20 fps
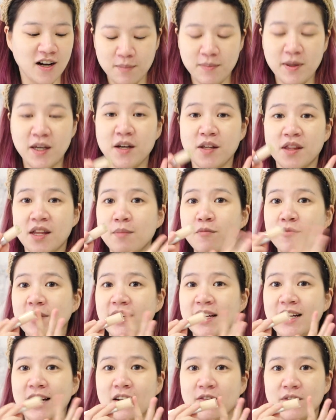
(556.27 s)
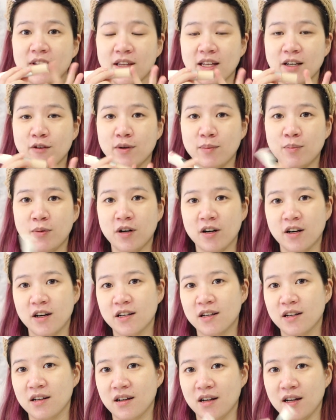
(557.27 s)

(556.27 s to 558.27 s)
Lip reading: Because I'm running out of the liquid part,